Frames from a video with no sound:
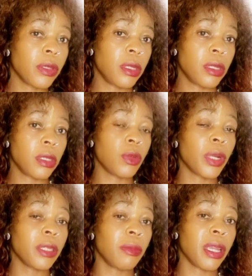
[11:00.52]
this is
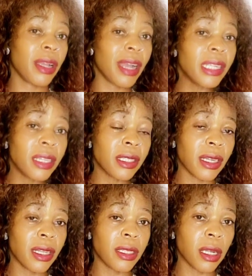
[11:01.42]
what my guidance
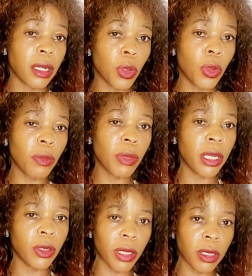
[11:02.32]
counselor told me.
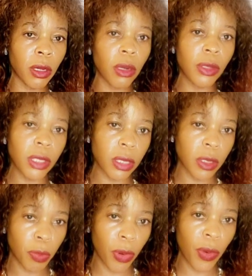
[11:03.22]
It was the
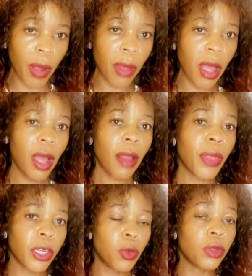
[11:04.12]
closest program
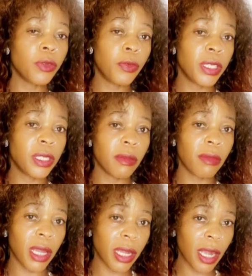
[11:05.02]
that would fit in
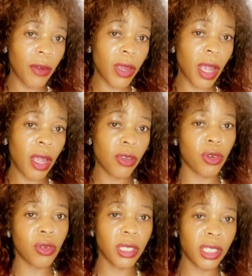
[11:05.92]
my career,
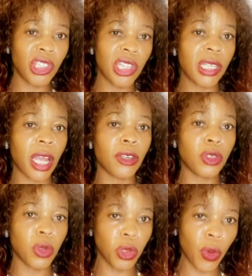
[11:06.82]
teachers and
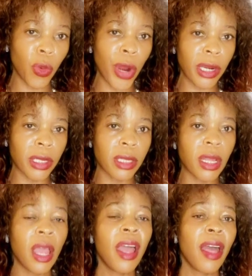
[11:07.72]
social workers.
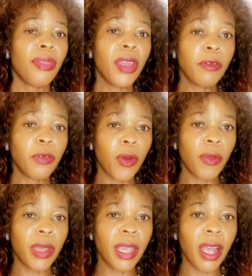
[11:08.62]
Then from
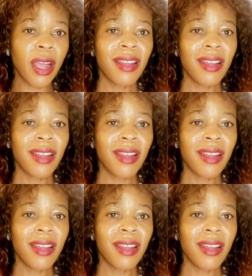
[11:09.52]
here,